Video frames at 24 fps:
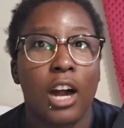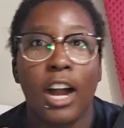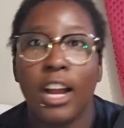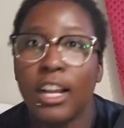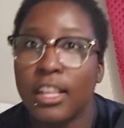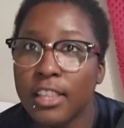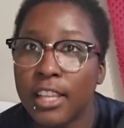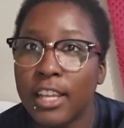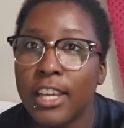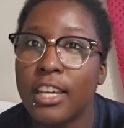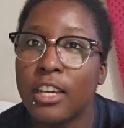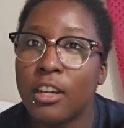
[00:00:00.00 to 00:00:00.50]

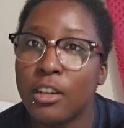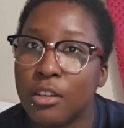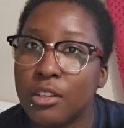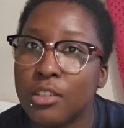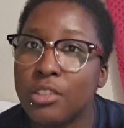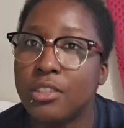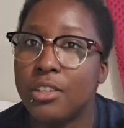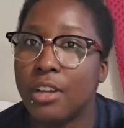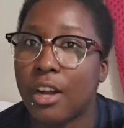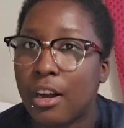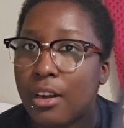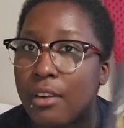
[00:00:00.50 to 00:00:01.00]
I like her
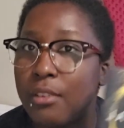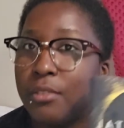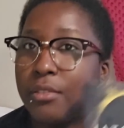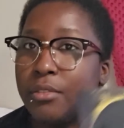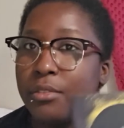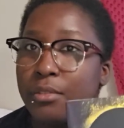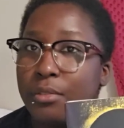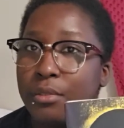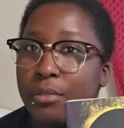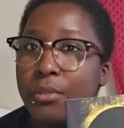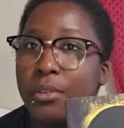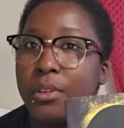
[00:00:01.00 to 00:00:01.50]

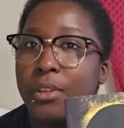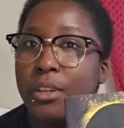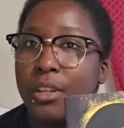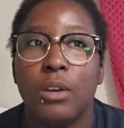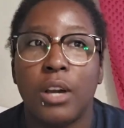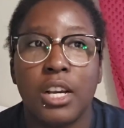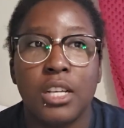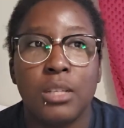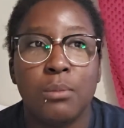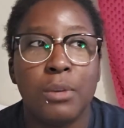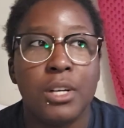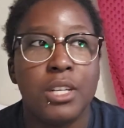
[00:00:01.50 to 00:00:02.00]
stuff. You
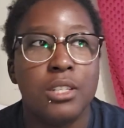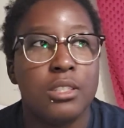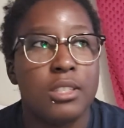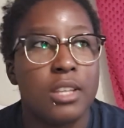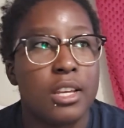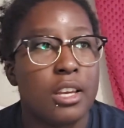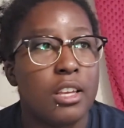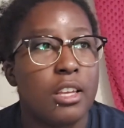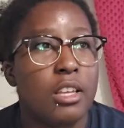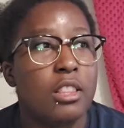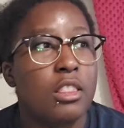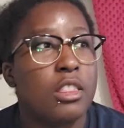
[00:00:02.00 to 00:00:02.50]
guys might
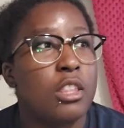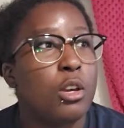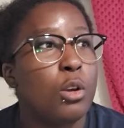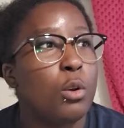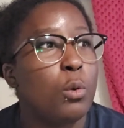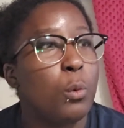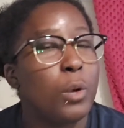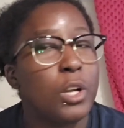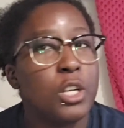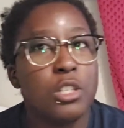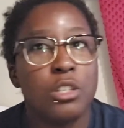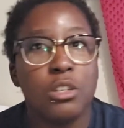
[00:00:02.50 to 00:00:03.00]
say the
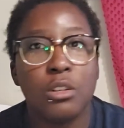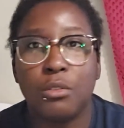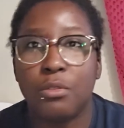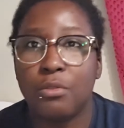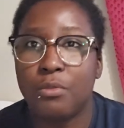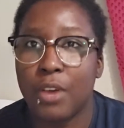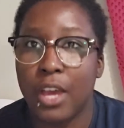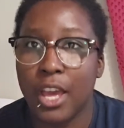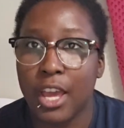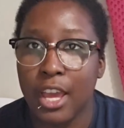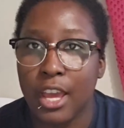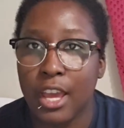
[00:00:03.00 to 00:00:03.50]
original
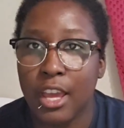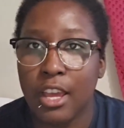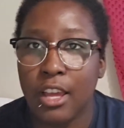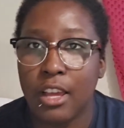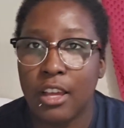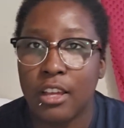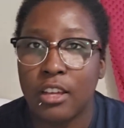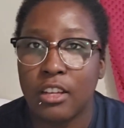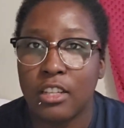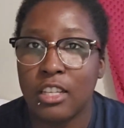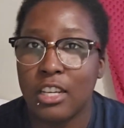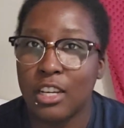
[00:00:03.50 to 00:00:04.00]

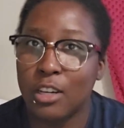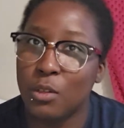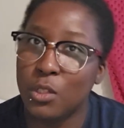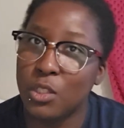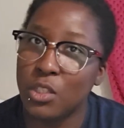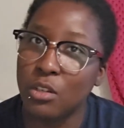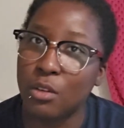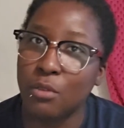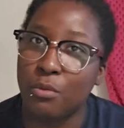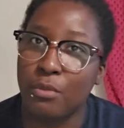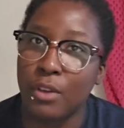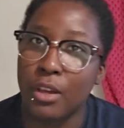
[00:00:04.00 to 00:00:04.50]
Fae
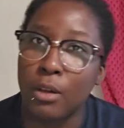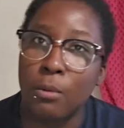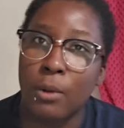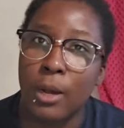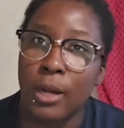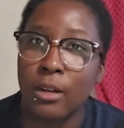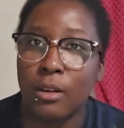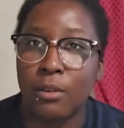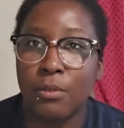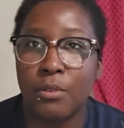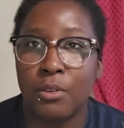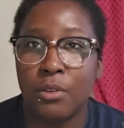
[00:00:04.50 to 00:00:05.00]

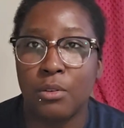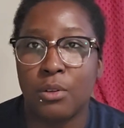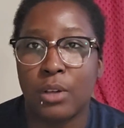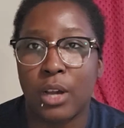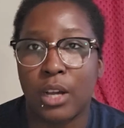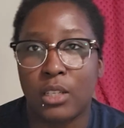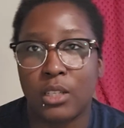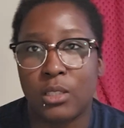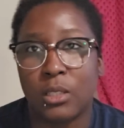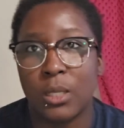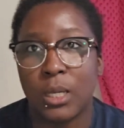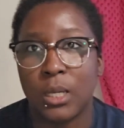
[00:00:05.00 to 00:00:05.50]
writer for you
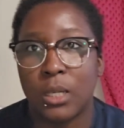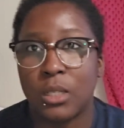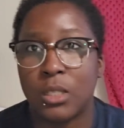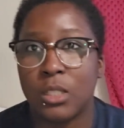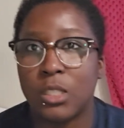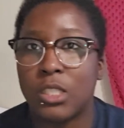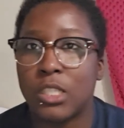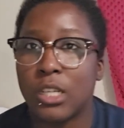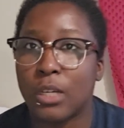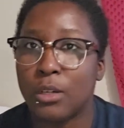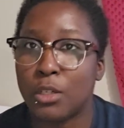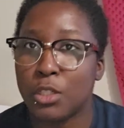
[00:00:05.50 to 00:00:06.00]
guys is like
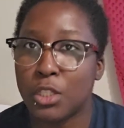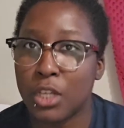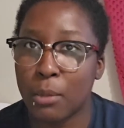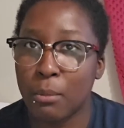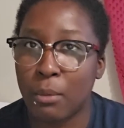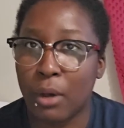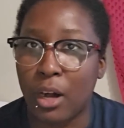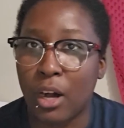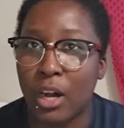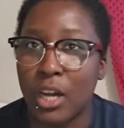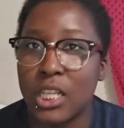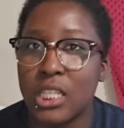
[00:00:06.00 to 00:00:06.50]
Sarah J.
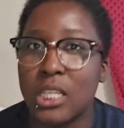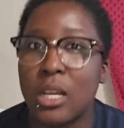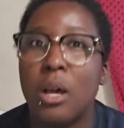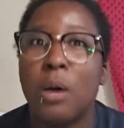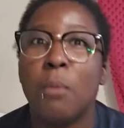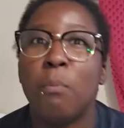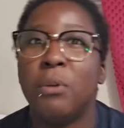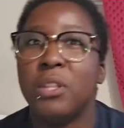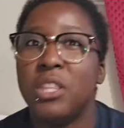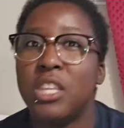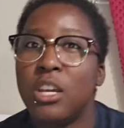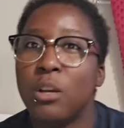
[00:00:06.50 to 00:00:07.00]
Maas,
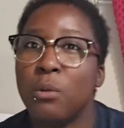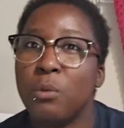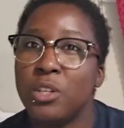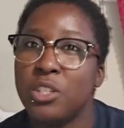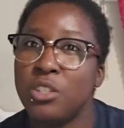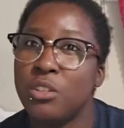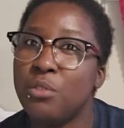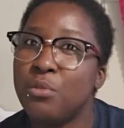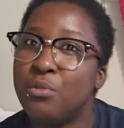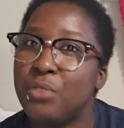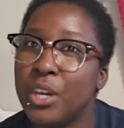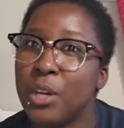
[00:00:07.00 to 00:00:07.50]
but the
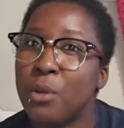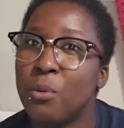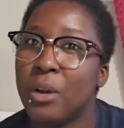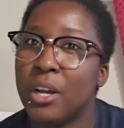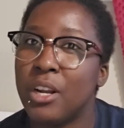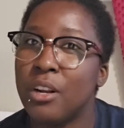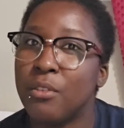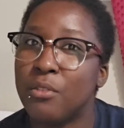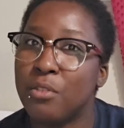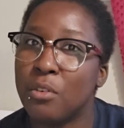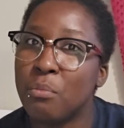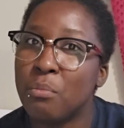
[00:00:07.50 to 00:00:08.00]
original Fae
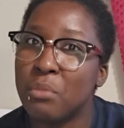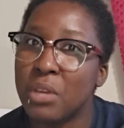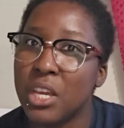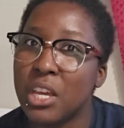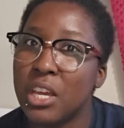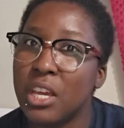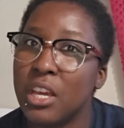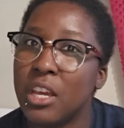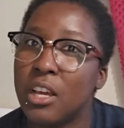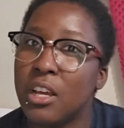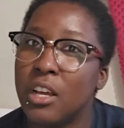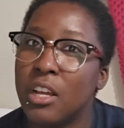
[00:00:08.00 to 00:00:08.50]
writer for
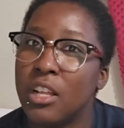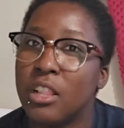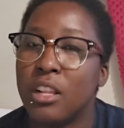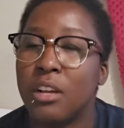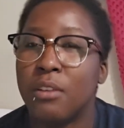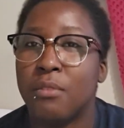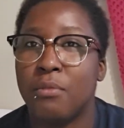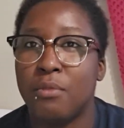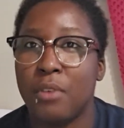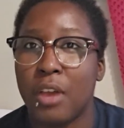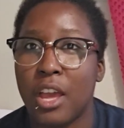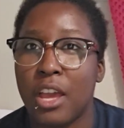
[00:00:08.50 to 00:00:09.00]
me,
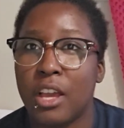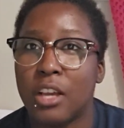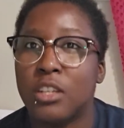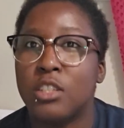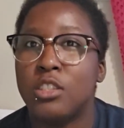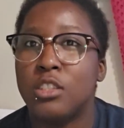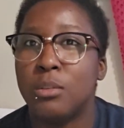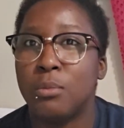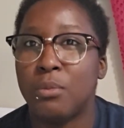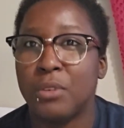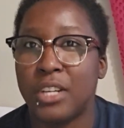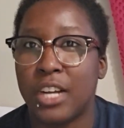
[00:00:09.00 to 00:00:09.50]
not Fae,
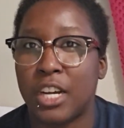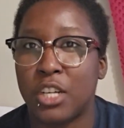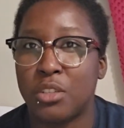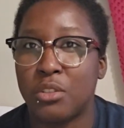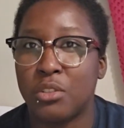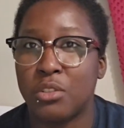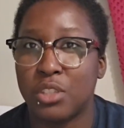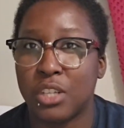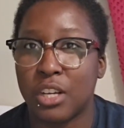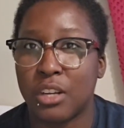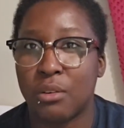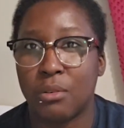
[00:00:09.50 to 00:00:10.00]

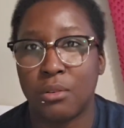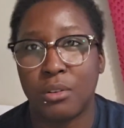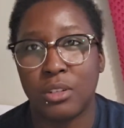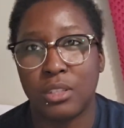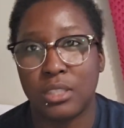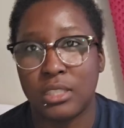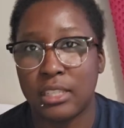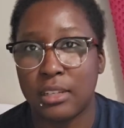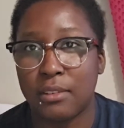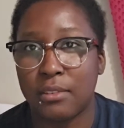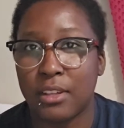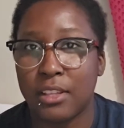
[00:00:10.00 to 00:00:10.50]
supernatural in general
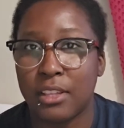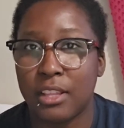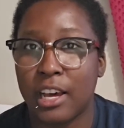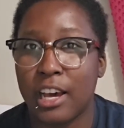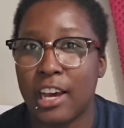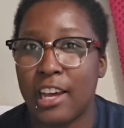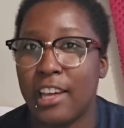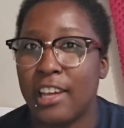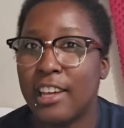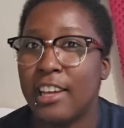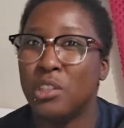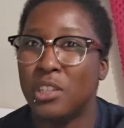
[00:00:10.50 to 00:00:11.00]
and stuff like
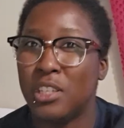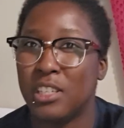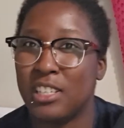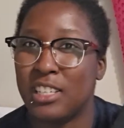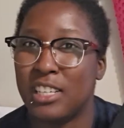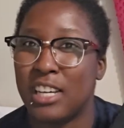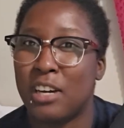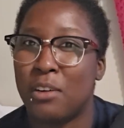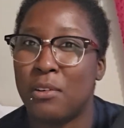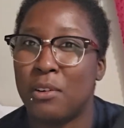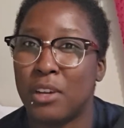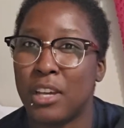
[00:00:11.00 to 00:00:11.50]
that, Julie
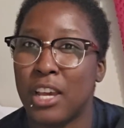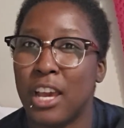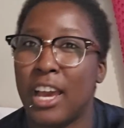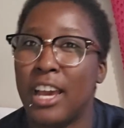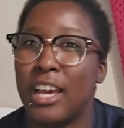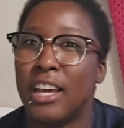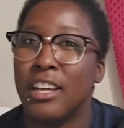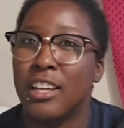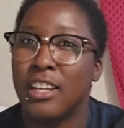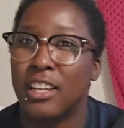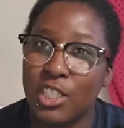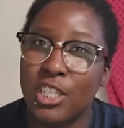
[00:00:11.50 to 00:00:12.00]
Kagawa,
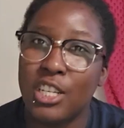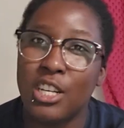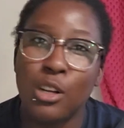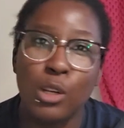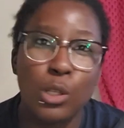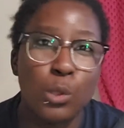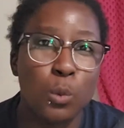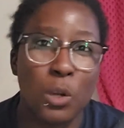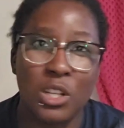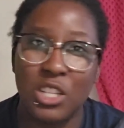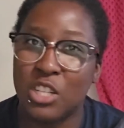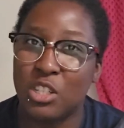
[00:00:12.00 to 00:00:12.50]
okay? She
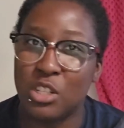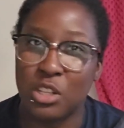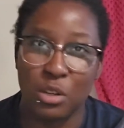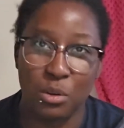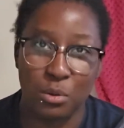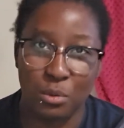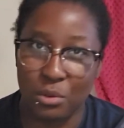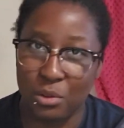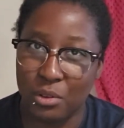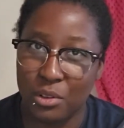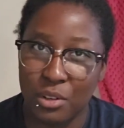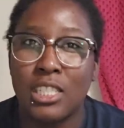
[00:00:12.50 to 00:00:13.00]
knows what to
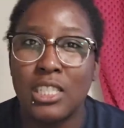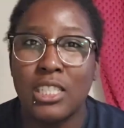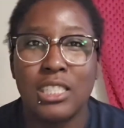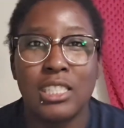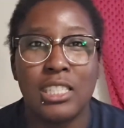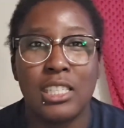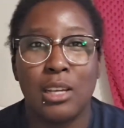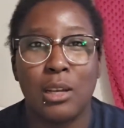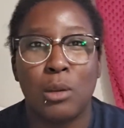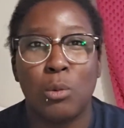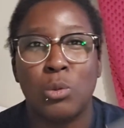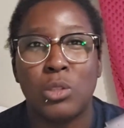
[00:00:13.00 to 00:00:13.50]
do. This
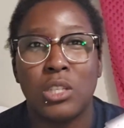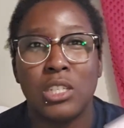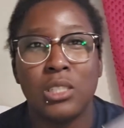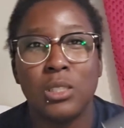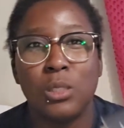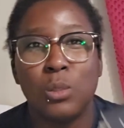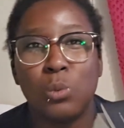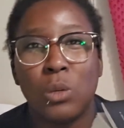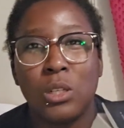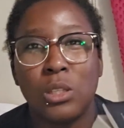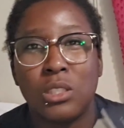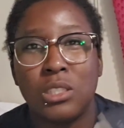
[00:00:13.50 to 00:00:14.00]

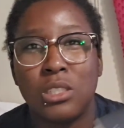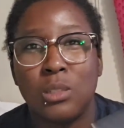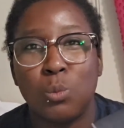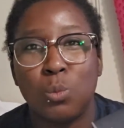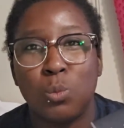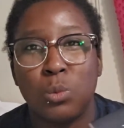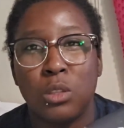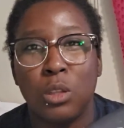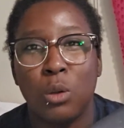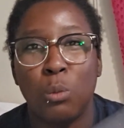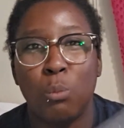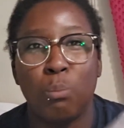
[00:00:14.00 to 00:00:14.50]
is
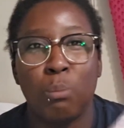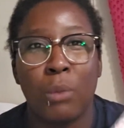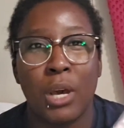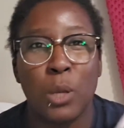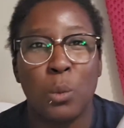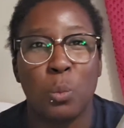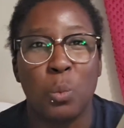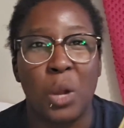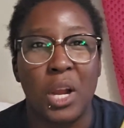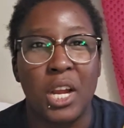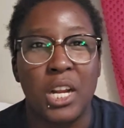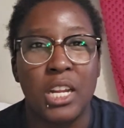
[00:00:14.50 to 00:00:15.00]
what my
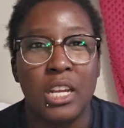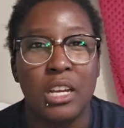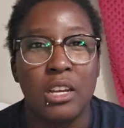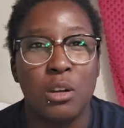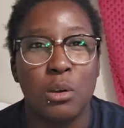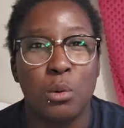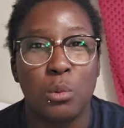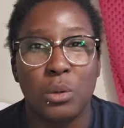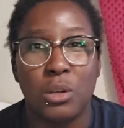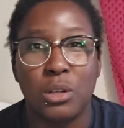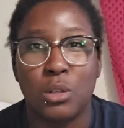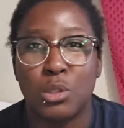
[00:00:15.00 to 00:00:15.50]
writing
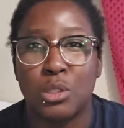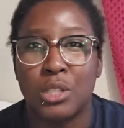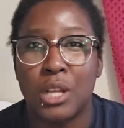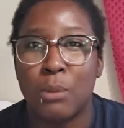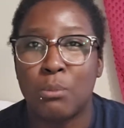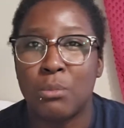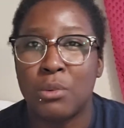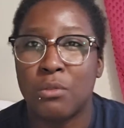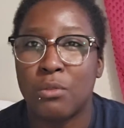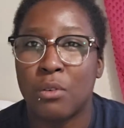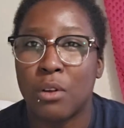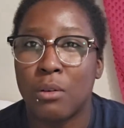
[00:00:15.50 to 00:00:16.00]
career
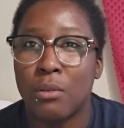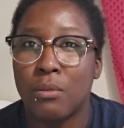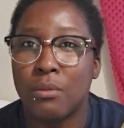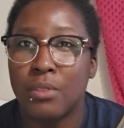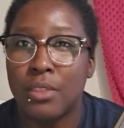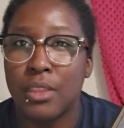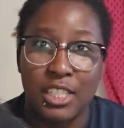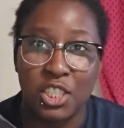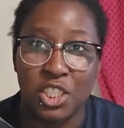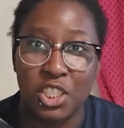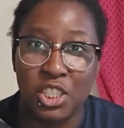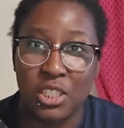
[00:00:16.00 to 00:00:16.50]
stemmed from.
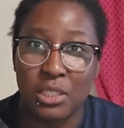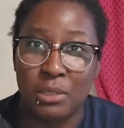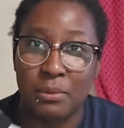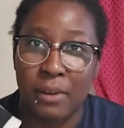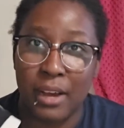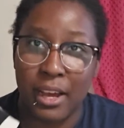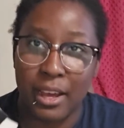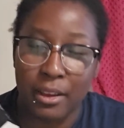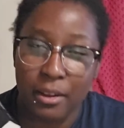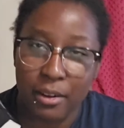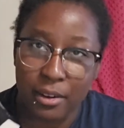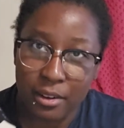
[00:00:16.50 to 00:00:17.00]
This shit's
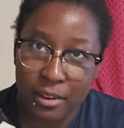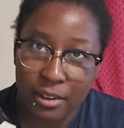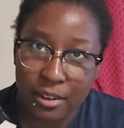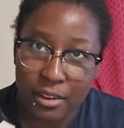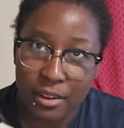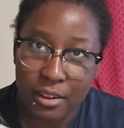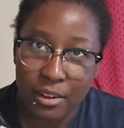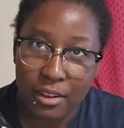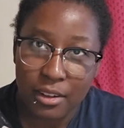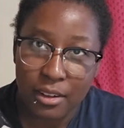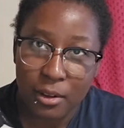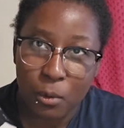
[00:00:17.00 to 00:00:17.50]
fire.
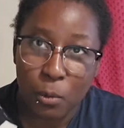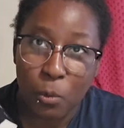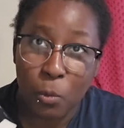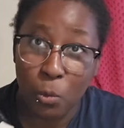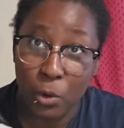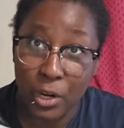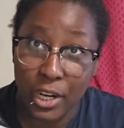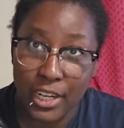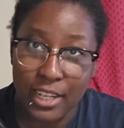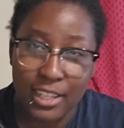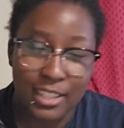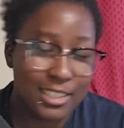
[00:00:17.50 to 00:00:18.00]

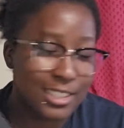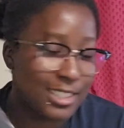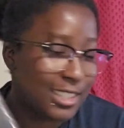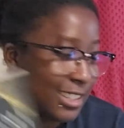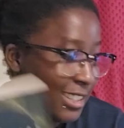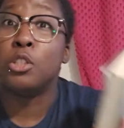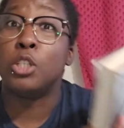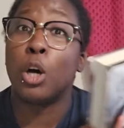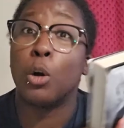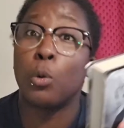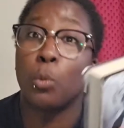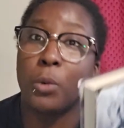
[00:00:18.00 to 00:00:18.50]
Read it.
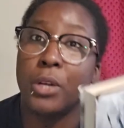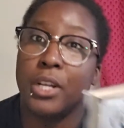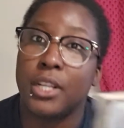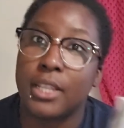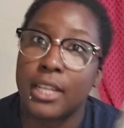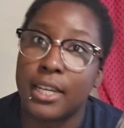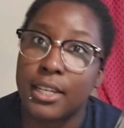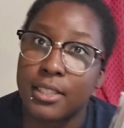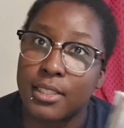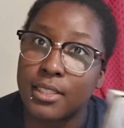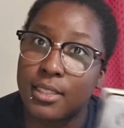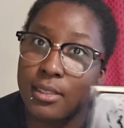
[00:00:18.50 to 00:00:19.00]
Don't read
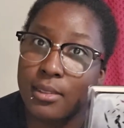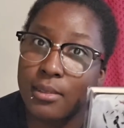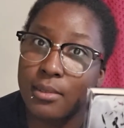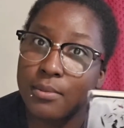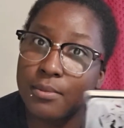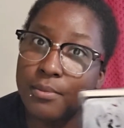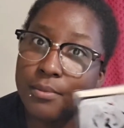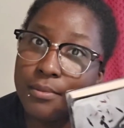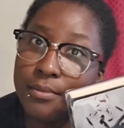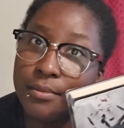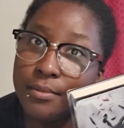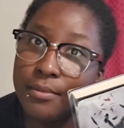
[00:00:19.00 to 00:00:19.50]
this.